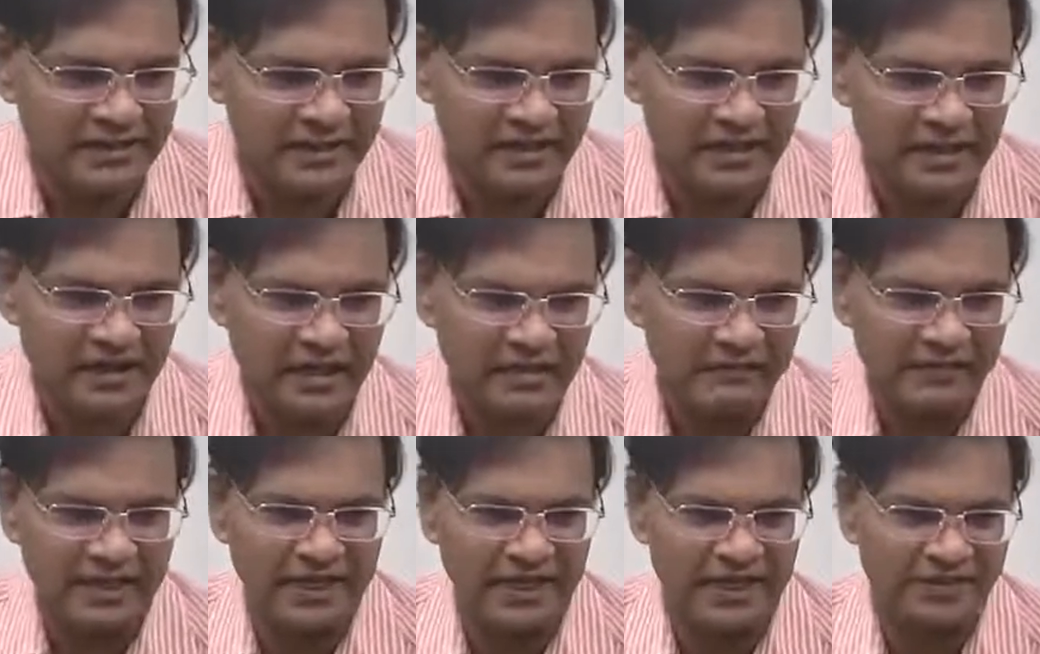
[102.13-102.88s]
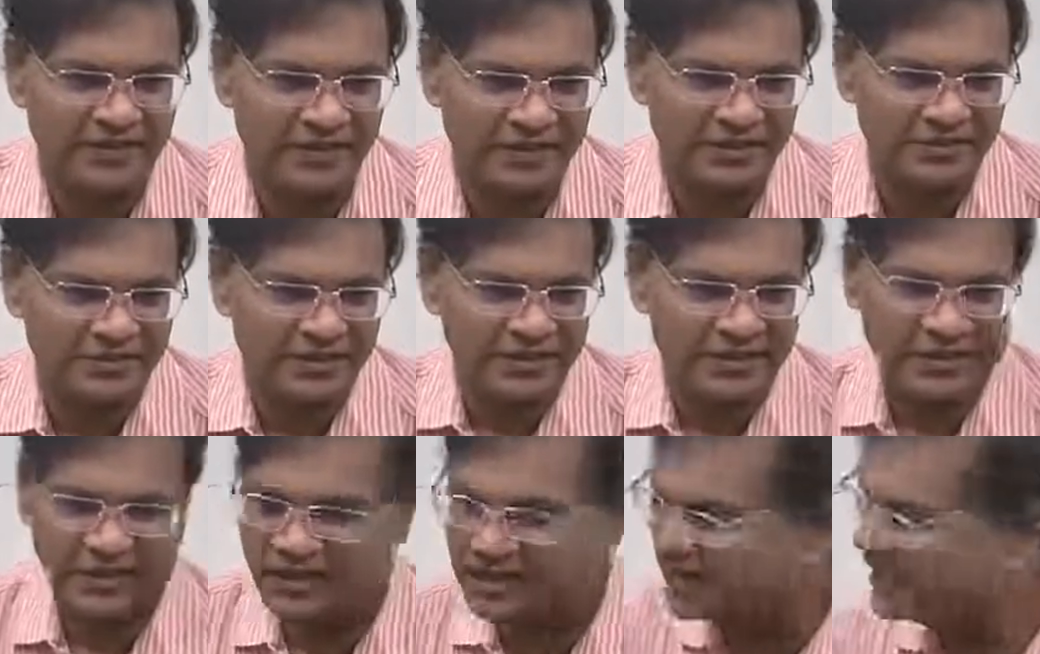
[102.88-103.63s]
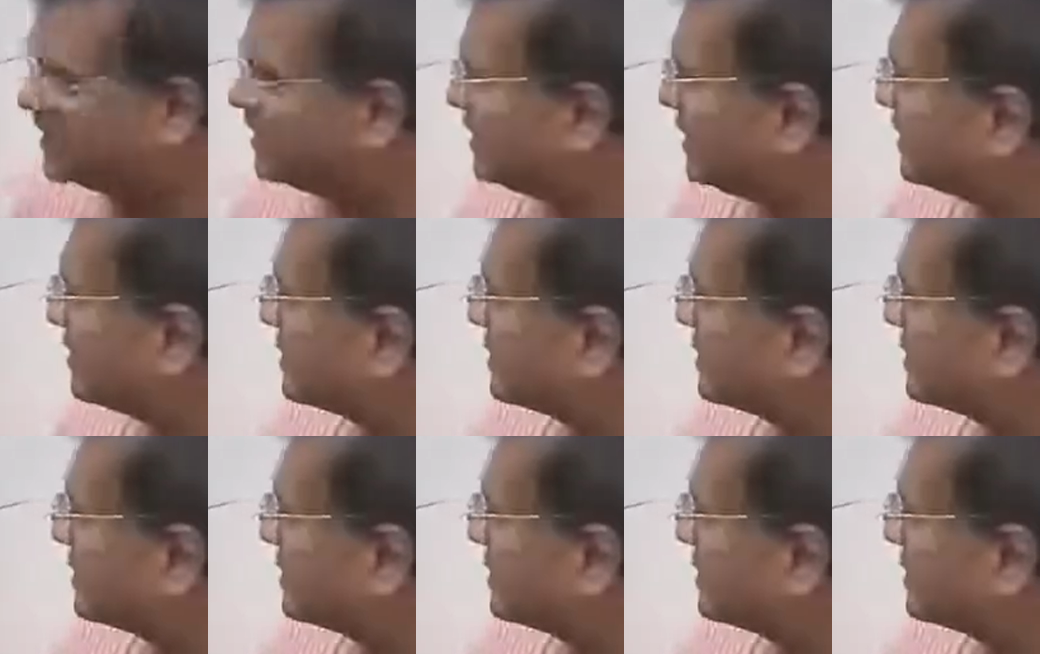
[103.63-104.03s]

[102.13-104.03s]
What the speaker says: The Hawala agent is here in Delhi